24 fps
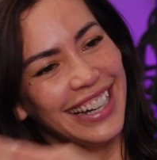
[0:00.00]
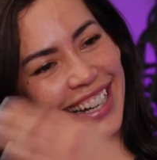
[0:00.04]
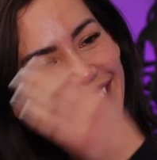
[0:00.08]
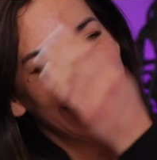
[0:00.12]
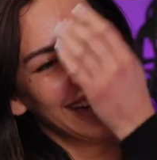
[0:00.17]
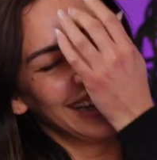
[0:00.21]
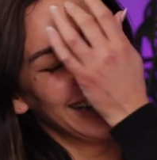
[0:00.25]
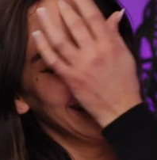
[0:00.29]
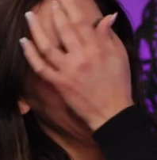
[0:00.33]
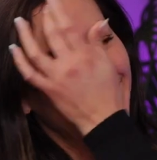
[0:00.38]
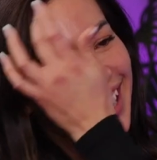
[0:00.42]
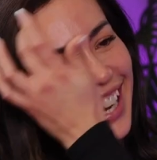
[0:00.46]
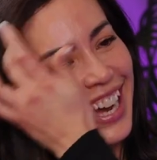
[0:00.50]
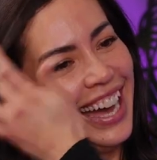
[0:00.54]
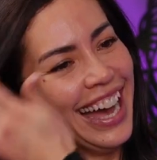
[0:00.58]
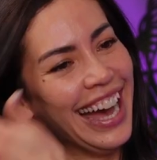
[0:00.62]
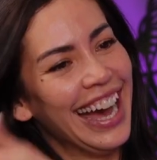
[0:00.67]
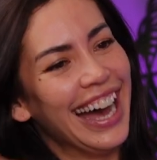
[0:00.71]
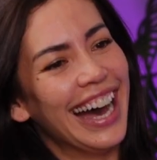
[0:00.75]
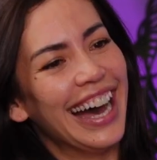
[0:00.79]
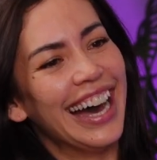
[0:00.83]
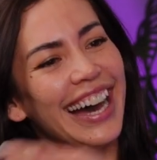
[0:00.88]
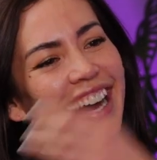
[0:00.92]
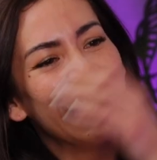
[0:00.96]
jump in? Like,
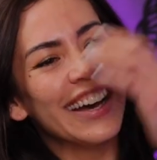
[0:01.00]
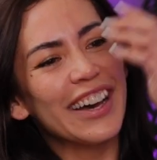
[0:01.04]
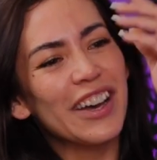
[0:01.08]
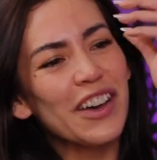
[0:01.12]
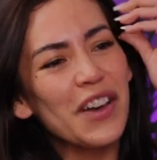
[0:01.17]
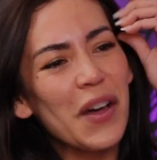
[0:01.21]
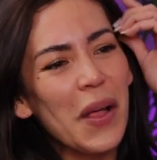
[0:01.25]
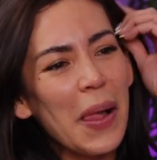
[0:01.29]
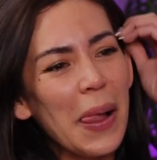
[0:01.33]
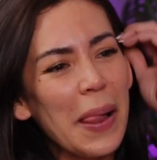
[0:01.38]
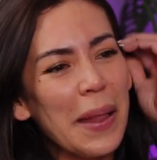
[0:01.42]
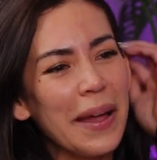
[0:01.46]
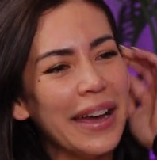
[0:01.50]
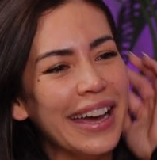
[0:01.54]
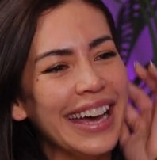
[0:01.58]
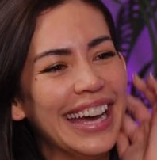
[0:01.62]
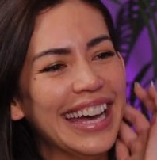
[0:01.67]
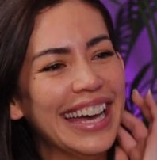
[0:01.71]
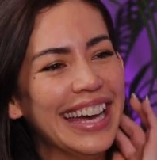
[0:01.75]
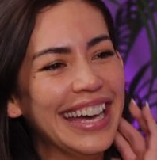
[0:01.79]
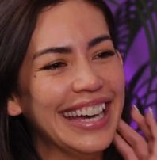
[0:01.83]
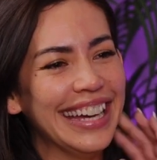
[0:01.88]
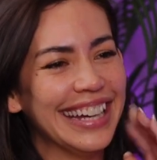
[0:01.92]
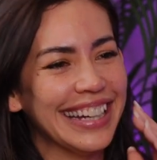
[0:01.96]
do I grab
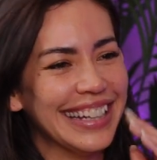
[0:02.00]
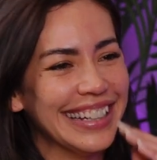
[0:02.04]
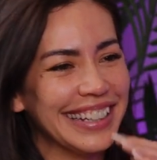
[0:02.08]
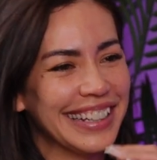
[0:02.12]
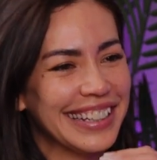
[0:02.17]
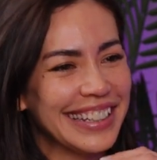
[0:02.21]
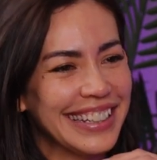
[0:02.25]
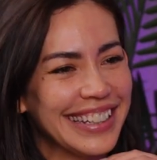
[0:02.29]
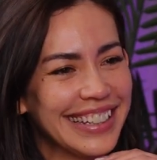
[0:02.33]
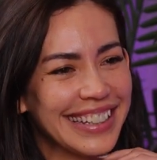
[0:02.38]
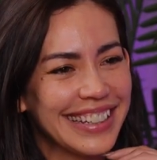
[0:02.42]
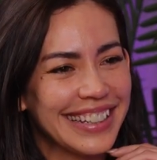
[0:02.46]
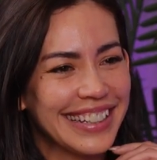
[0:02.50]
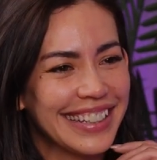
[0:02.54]
you and take you to the